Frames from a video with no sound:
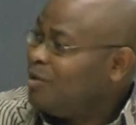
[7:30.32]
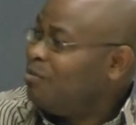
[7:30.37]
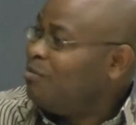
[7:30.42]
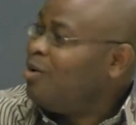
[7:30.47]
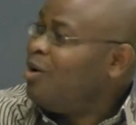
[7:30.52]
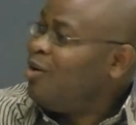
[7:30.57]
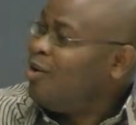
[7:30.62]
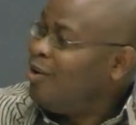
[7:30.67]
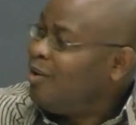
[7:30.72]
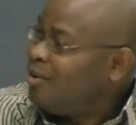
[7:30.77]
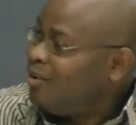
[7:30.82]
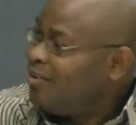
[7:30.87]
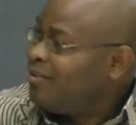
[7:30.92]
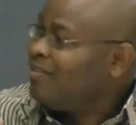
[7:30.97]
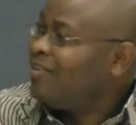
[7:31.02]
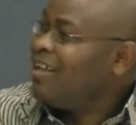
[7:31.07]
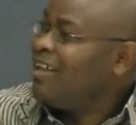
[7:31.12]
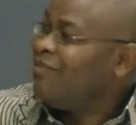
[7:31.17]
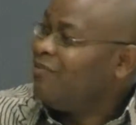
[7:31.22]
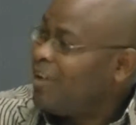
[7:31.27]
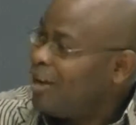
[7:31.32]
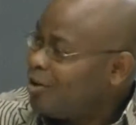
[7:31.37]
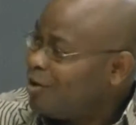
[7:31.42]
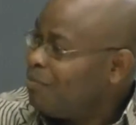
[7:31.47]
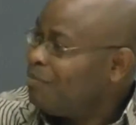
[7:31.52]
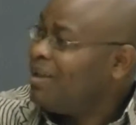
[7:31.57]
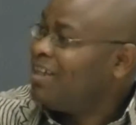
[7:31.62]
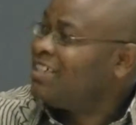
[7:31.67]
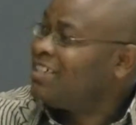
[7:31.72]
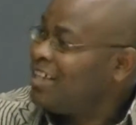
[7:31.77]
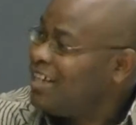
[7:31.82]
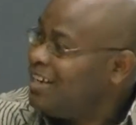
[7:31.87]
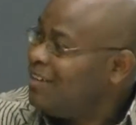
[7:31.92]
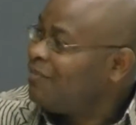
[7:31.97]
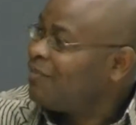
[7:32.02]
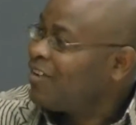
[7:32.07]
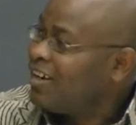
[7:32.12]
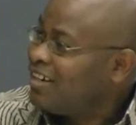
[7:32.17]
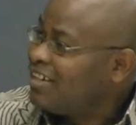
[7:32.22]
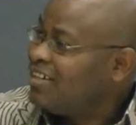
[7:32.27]
more
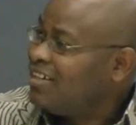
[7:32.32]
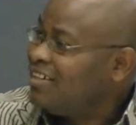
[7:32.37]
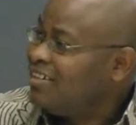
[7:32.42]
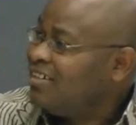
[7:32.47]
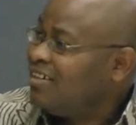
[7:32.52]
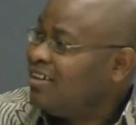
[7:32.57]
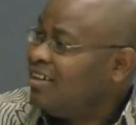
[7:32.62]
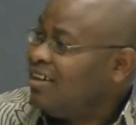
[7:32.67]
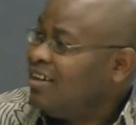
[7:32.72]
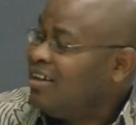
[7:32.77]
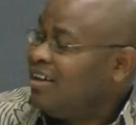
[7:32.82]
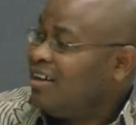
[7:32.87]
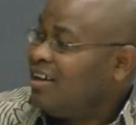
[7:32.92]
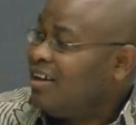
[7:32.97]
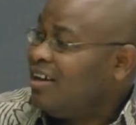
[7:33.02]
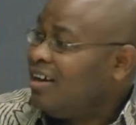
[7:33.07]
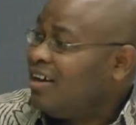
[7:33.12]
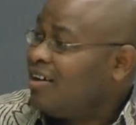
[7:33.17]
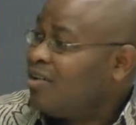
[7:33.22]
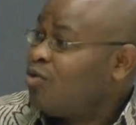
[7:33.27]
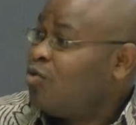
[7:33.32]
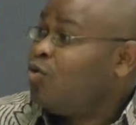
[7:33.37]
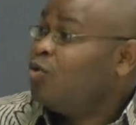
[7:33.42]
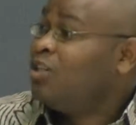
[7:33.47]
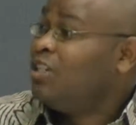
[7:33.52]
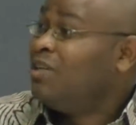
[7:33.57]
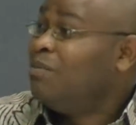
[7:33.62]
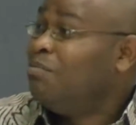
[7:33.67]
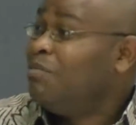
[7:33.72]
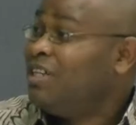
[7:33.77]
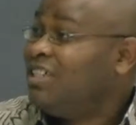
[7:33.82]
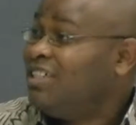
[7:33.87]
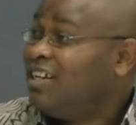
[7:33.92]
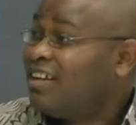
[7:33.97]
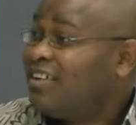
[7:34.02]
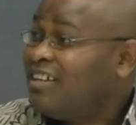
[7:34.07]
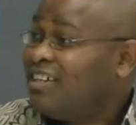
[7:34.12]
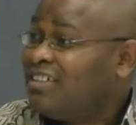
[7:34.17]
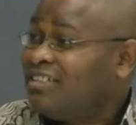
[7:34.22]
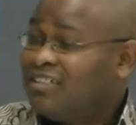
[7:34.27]
environmentally friendly could
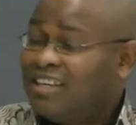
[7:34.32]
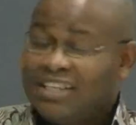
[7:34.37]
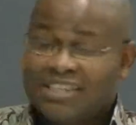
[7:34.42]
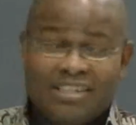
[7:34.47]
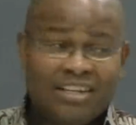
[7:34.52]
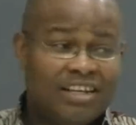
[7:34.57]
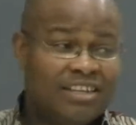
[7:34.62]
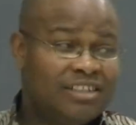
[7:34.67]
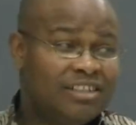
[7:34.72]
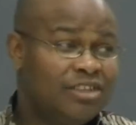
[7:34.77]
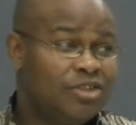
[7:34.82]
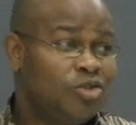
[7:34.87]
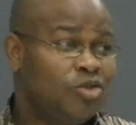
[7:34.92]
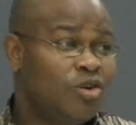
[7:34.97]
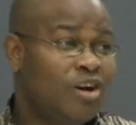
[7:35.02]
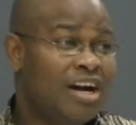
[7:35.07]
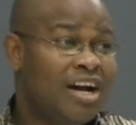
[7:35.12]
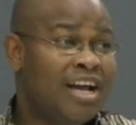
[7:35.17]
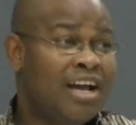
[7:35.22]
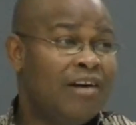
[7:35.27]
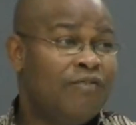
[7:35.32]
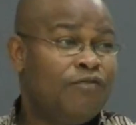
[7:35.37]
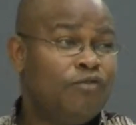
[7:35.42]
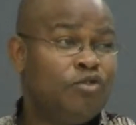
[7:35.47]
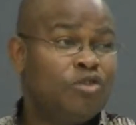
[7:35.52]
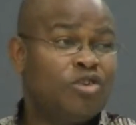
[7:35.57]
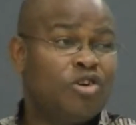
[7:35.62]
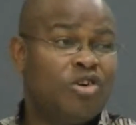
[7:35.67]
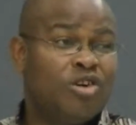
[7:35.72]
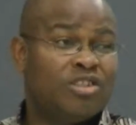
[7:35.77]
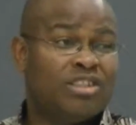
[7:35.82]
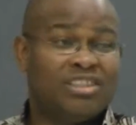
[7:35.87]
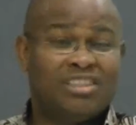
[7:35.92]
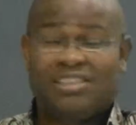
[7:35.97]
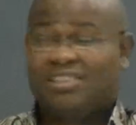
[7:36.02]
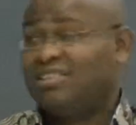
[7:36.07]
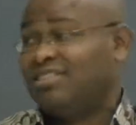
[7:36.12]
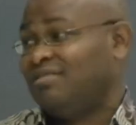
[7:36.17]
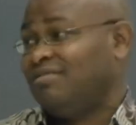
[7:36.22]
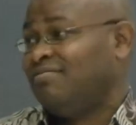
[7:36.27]
immediately translate into higher food
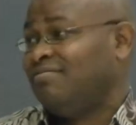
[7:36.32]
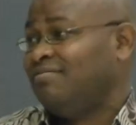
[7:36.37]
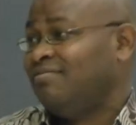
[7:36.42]
costs.